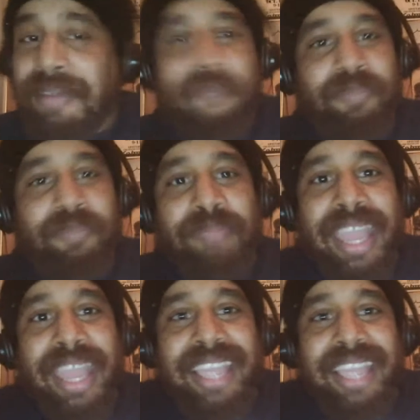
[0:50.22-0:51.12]

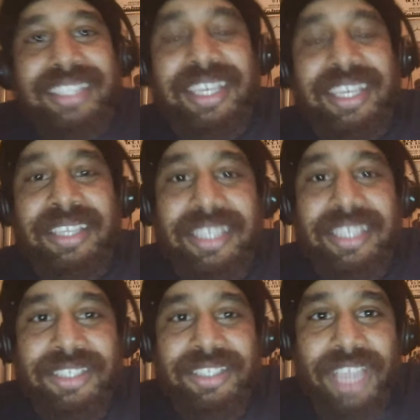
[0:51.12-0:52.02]
man, chilling,
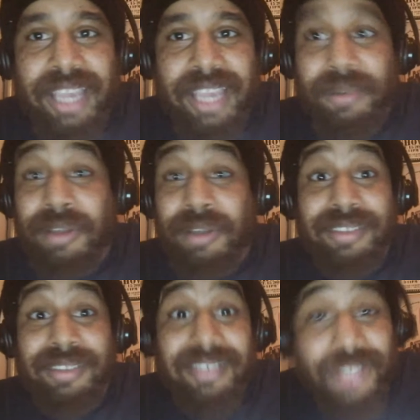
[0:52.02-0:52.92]
trying
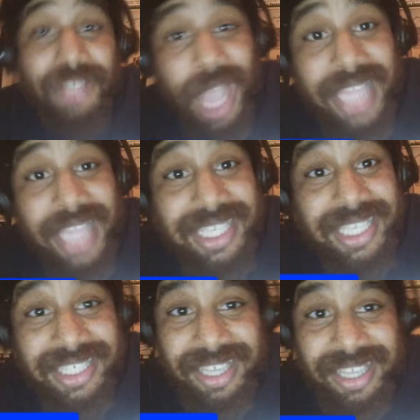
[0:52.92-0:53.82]
to
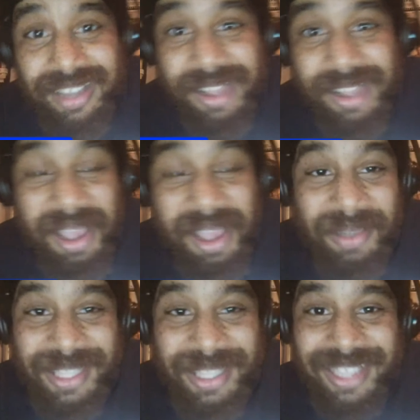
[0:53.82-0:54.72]
chill with
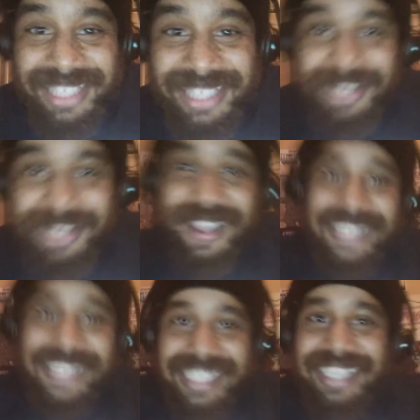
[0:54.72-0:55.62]
all this
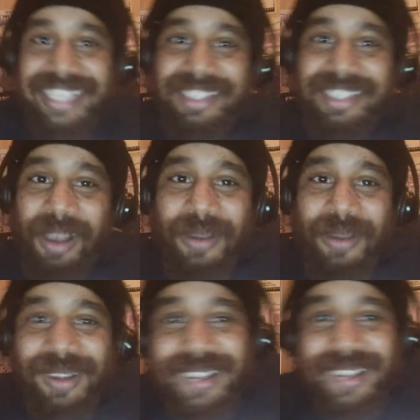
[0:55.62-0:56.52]
craziness going
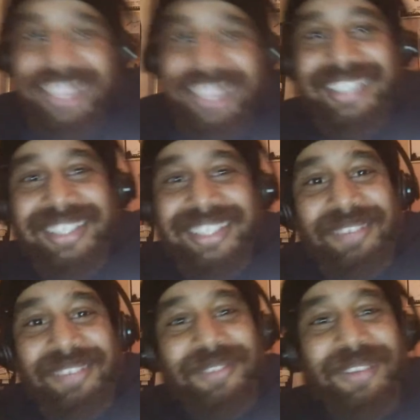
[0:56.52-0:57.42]
on in this
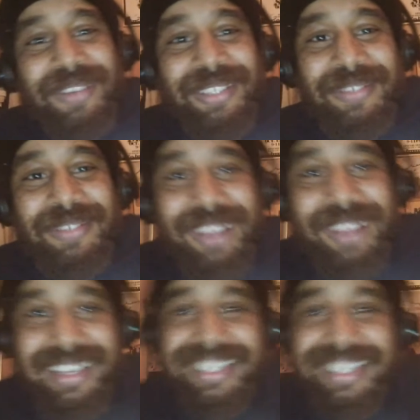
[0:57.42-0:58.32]
universe of
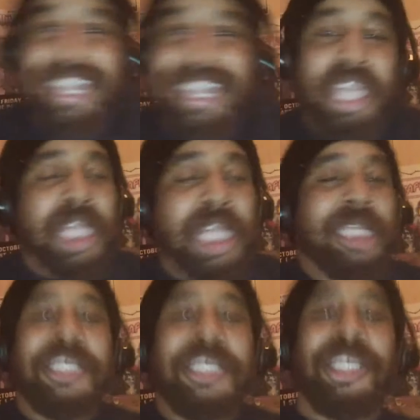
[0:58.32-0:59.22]
ours. Just